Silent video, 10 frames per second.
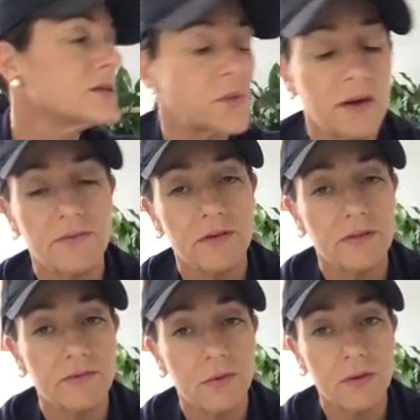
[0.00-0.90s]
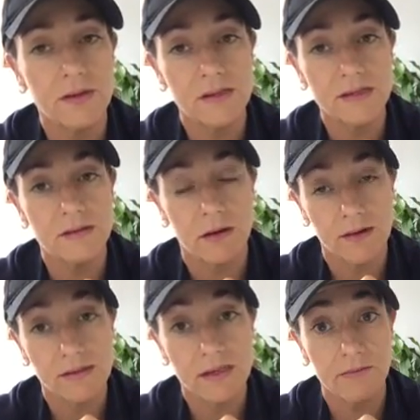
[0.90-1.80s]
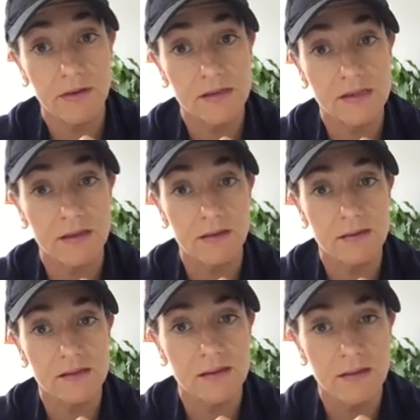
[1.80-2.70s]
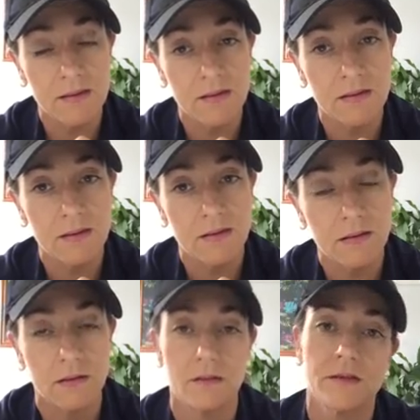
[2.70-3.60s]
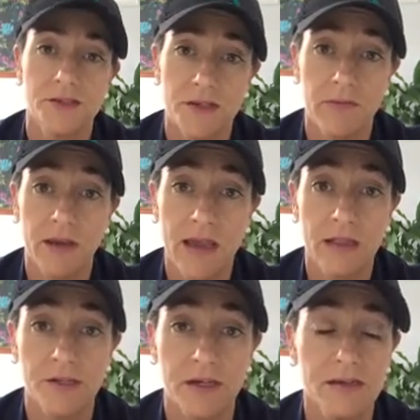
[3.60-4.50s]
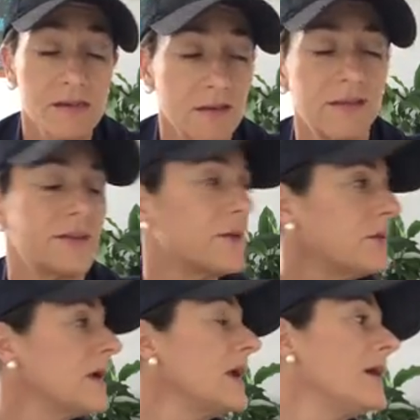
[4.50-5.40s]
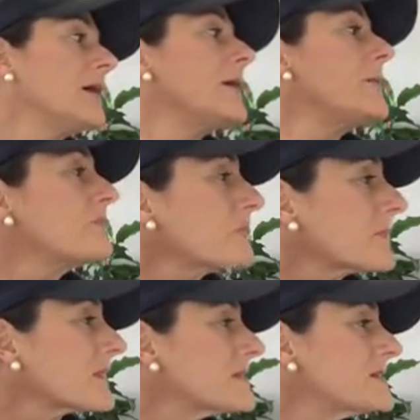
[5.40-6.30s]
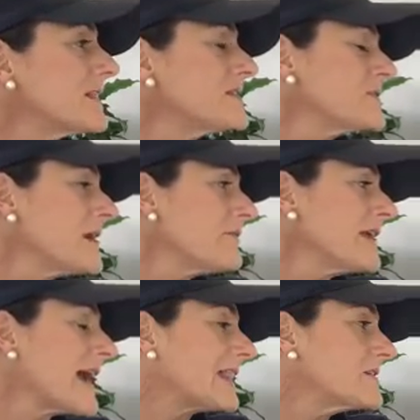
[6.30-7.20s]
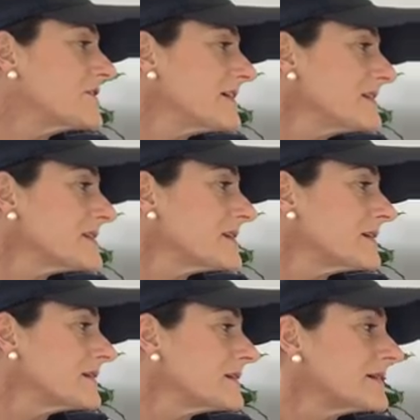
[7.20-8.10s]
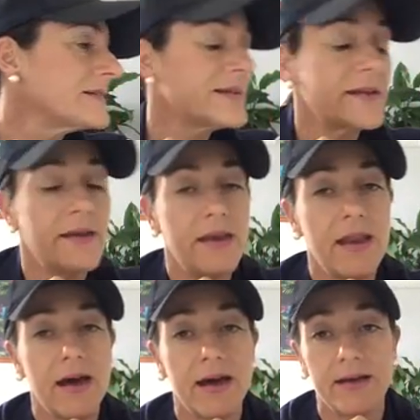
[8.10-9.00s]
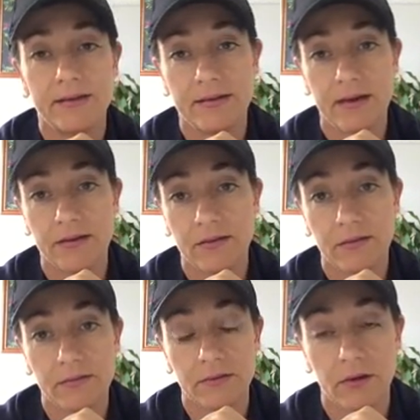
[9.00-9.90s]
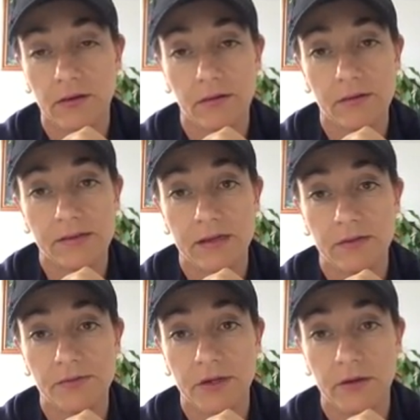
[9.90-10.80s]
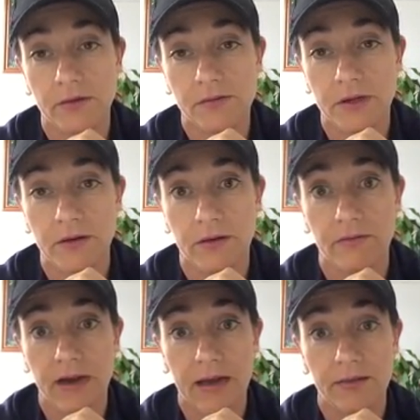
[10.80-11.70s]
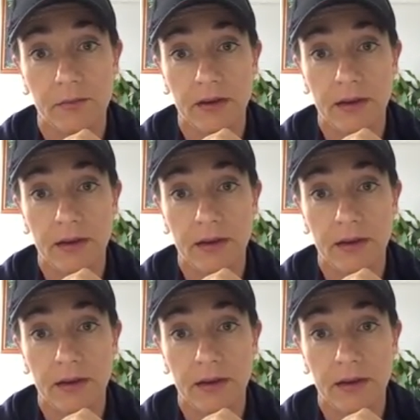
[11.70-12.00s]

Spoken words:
25th of August, 1976. Oh, does she have any allergies? I don't know. Darling, do you have any allergies? Nah, nothing. I don't doubt if she knows she even had them